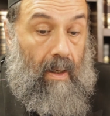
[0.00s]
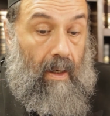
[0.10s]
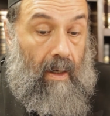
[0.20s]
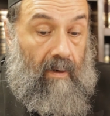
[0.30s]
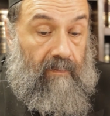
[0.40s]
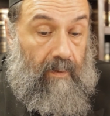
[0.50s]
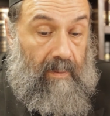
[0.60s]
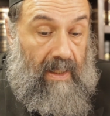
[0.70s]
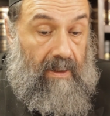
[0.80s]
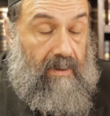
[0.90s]

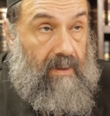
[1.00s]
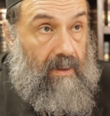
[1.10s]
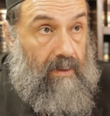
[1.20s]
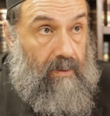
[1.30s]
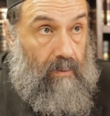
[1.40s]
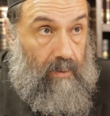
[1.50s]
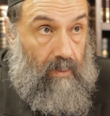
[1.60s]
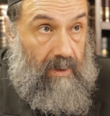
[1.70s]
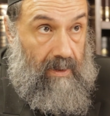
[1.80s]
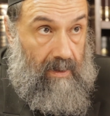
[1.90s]
from 8 years to
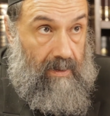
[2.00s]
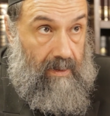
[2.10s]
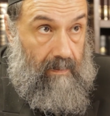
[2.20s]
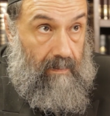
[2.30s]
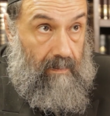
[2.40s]
2 years.